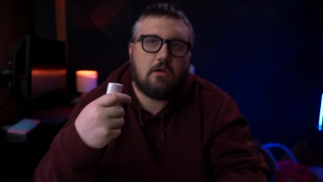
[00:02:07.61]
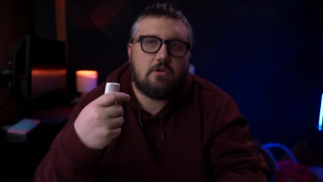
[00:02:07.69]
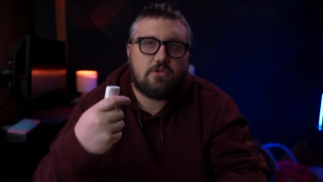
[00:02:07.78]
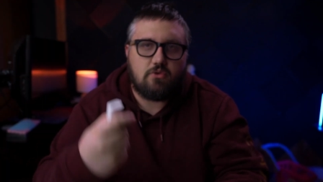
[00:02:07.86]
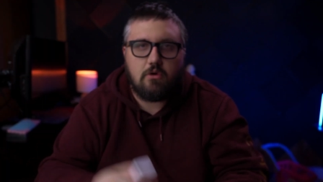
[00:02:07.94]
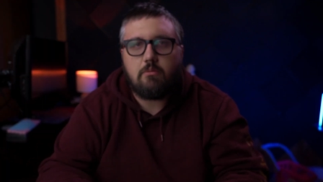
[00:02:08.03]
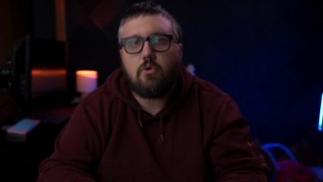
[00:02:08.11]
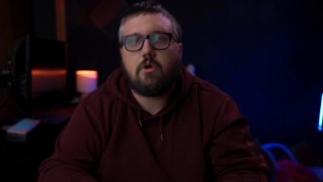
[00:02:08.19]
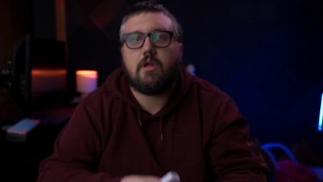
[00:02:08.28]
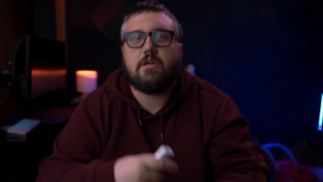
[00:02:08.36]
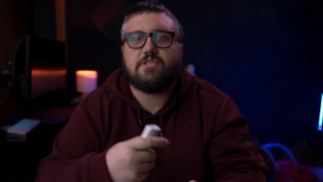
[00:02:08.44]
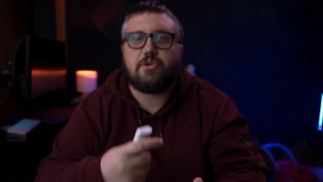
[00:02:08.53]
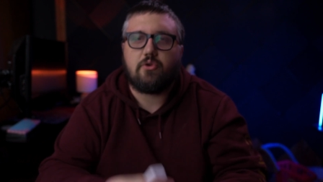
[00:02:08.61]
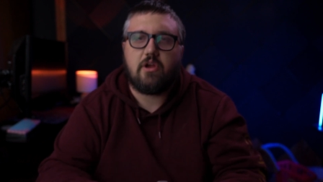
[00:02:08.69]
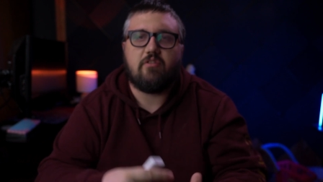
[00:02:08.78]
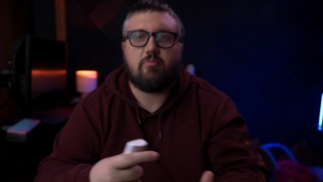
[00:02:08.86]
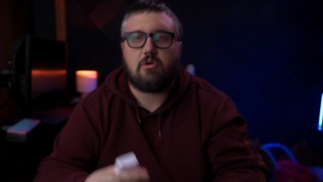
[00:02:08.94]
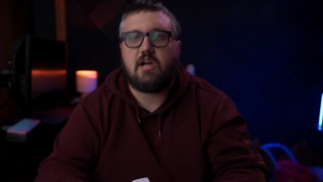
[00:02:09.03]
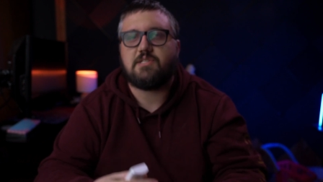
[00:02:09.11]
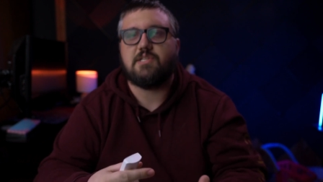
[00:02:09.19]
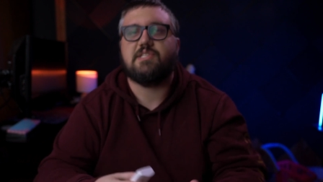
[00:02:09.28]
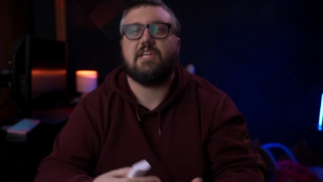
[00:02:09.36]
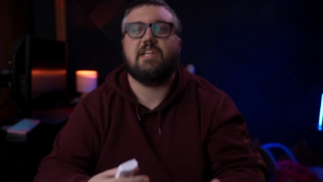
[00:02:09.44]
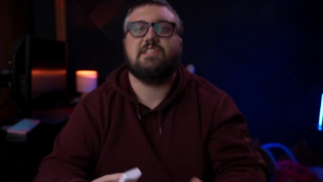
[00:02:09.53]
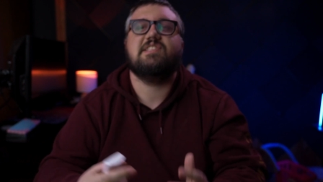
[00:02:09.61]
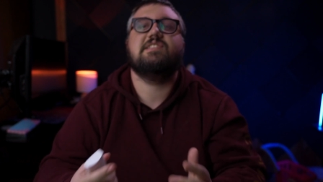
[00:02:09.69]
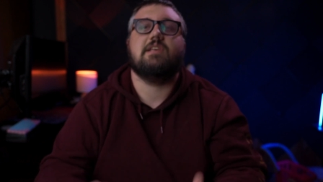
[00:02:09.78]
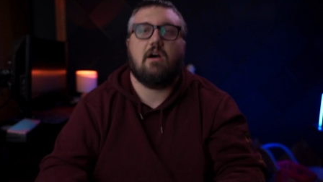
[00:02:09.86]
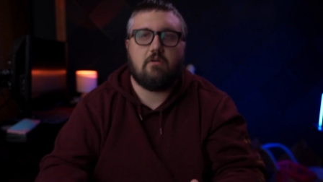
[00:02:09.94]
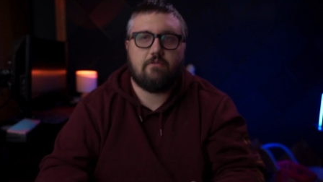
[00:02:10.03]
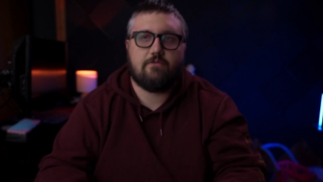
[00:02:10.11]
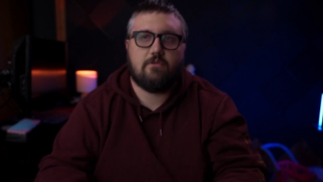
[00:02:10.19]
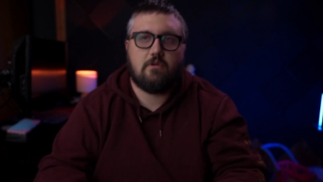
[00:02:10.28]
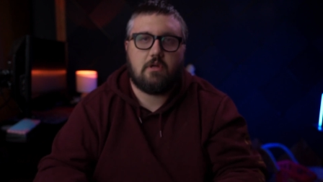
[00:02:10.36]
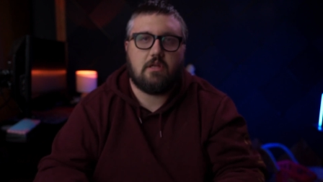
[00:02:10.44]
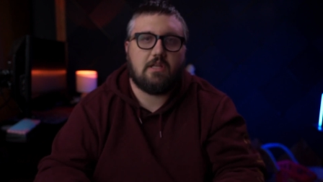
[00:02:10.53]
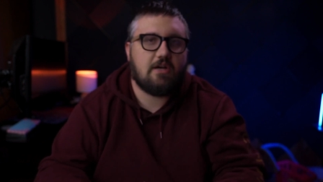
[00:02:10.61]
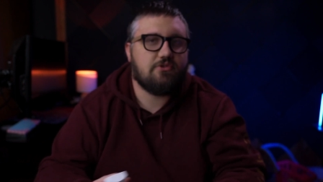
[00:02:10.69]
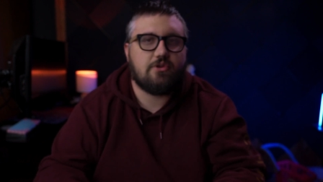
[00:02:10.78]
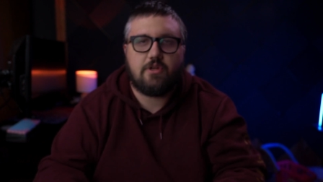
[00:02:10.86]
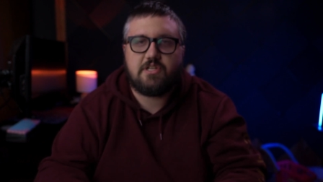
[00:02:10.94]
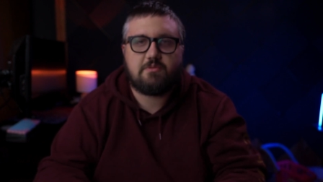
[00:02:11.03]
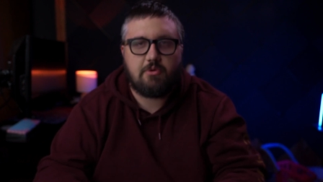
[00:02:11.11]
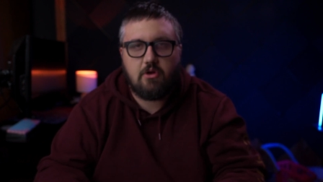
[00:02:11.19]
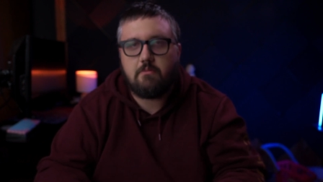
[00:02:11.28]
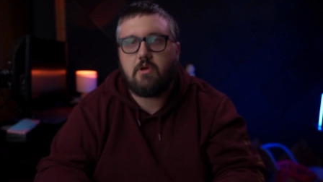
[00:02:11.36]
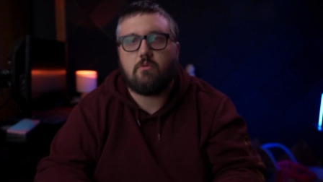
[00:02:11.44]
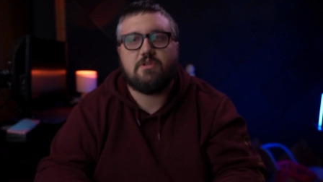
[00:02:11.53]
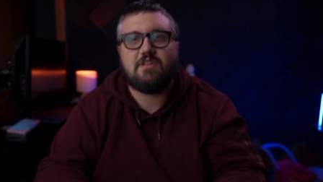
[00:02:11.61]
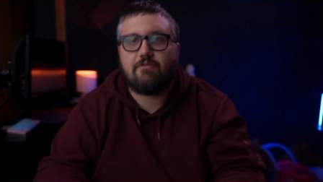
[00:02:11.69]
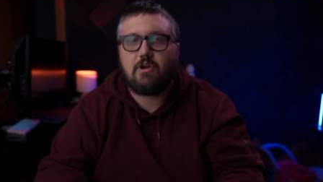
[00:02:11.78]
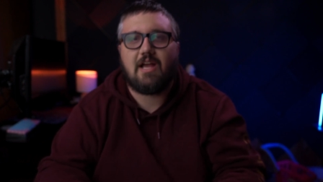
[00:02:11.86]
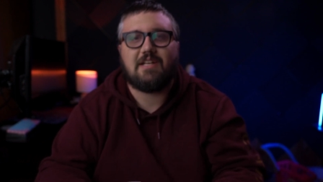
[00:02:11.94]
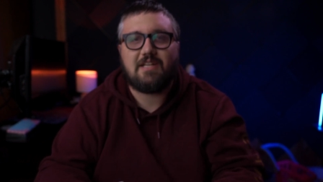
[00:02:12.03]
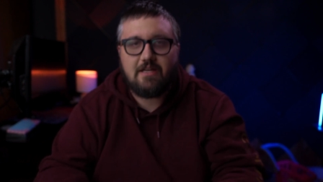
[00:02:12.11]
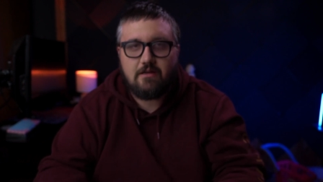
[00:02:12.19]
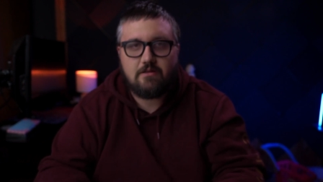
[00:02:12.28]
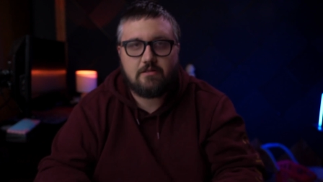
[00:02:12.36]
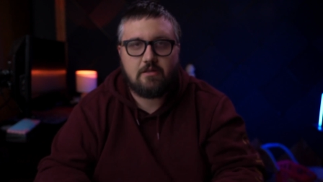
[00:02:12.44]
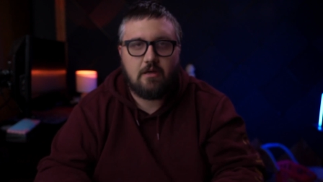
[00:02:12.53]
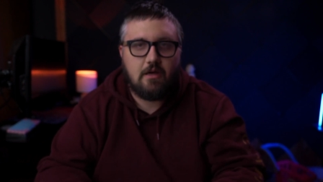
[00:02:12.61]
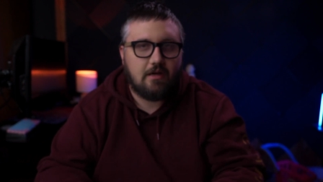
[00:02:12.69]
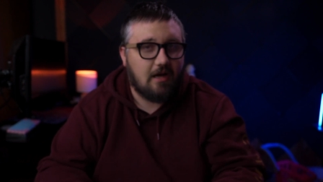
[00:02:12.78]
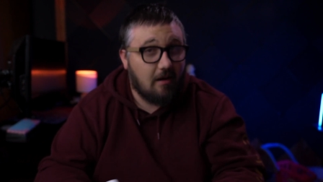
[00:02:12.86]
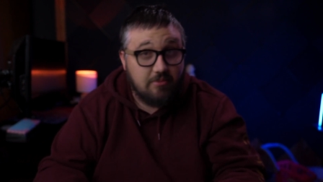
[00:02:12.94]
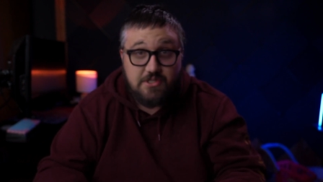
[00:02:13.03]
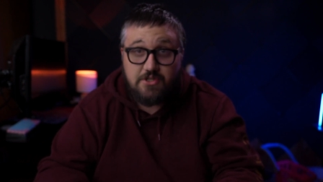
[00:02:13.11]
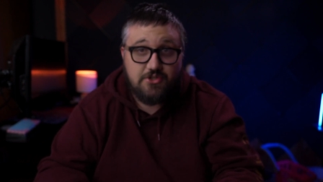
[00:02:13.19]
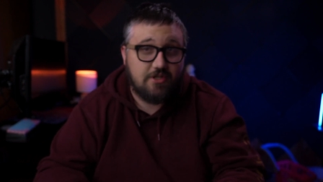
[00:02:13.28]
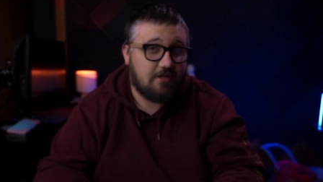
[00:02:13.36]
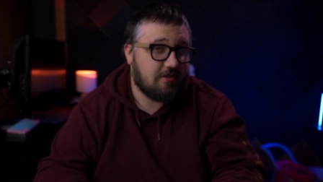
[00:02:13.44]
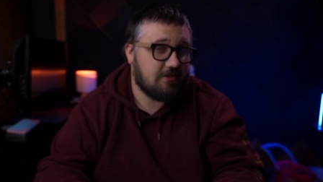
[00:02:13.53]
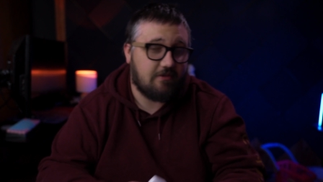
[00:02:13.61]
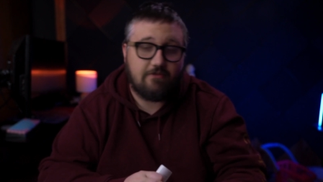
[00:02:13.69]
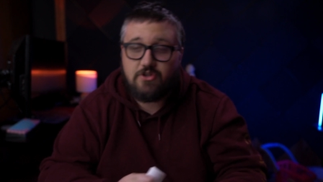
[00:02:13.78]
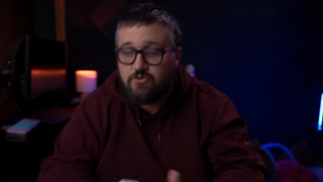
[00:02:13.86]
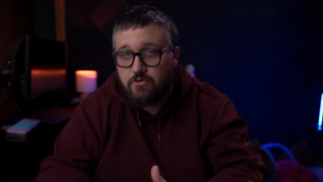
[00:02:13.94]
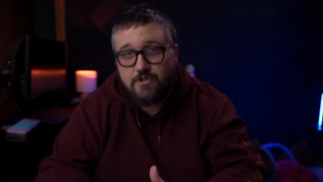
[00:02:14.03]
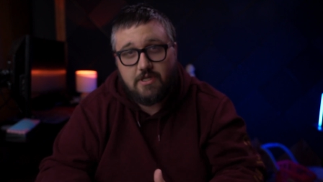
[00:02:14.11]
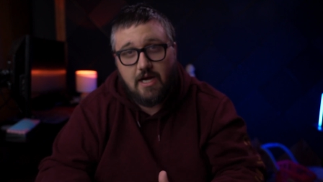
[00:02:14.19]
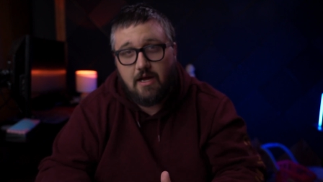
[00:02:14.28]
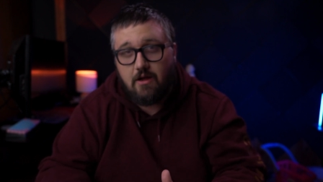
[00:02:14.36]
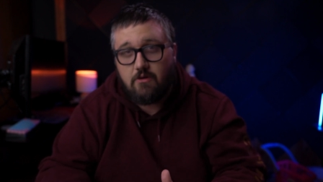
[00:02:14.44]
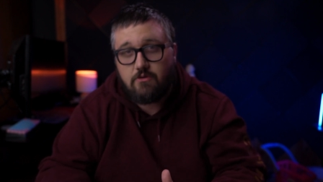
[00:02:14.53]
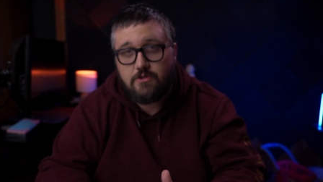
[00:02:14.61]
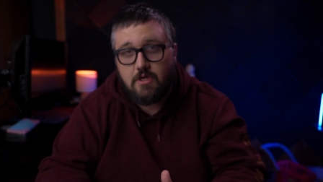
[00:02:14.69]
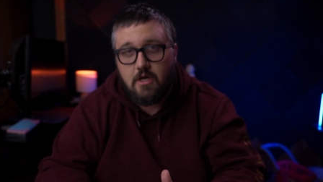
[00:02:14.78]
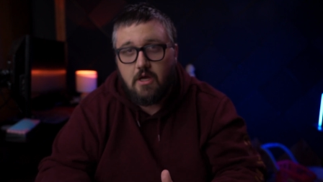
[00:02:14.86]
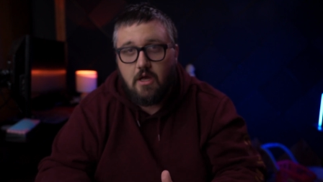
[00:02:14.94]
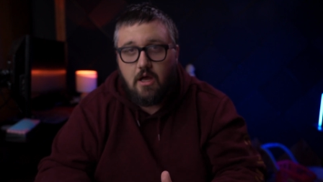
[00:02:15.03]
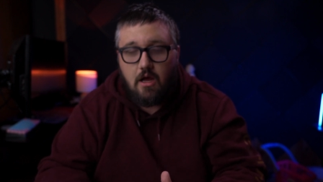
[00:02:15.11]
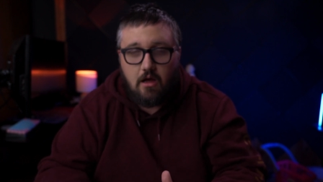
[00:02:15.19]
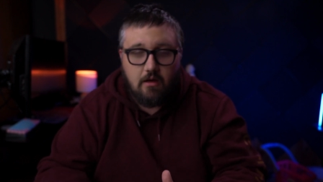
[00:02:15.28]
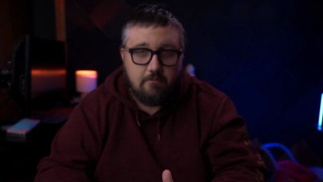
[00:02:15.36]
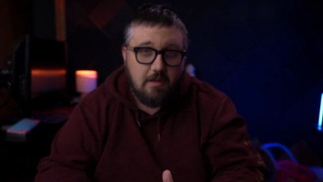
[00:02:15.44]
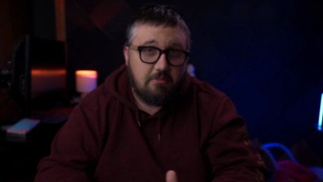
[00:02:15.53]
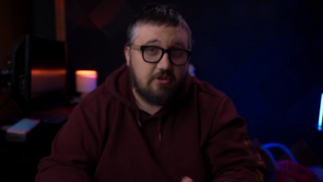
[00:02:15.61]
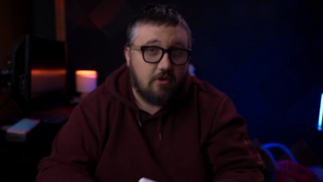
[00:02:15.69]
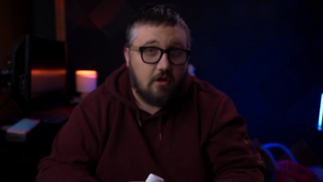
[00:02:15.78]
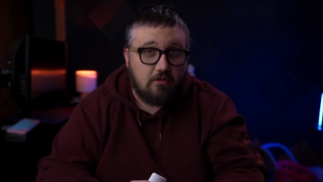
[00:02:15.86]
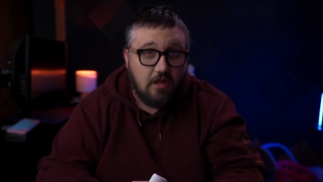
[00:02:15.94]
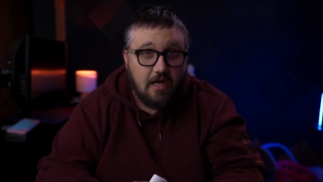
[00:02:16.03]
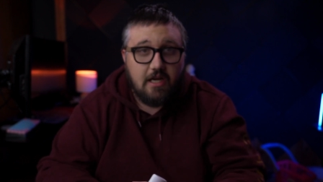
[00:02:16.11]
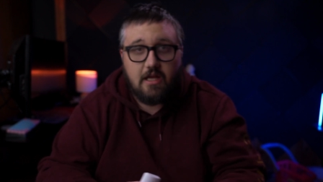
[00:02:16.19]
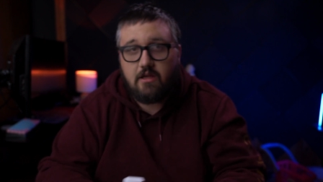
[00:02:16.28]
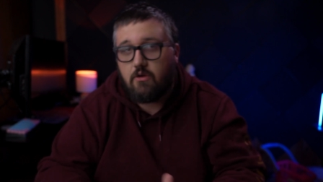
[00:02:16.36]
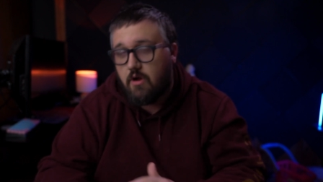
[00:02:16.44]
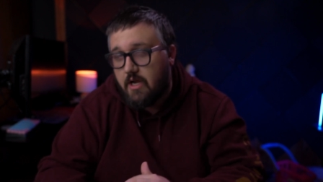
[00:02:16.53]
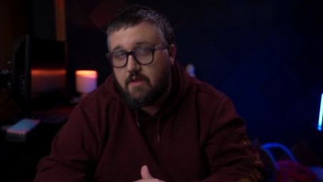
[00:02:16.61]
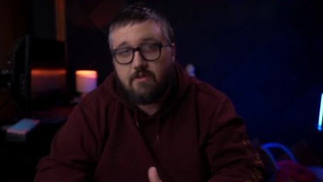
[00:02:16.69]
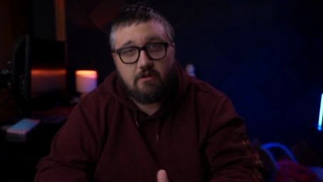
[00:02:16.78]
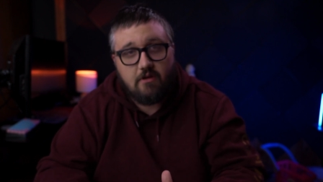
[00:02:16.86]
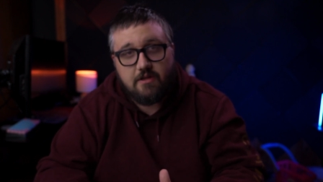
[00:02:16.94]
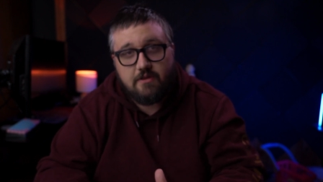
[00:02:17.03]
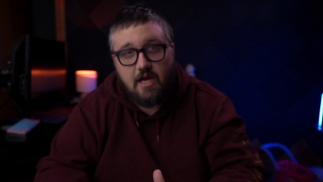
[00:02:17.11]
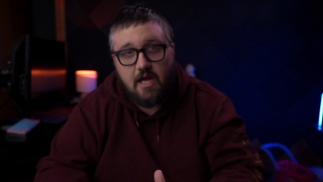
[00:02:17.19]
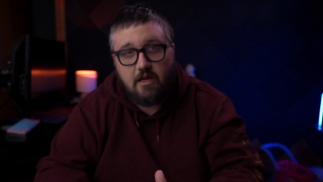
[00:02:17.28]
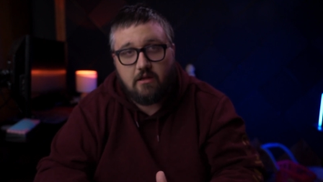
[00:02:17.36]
Storyboarding is a creative process in itself. It allows you to experiment with different ideas, compositions, the visual styles, uh, maybe the lighting or anything like that.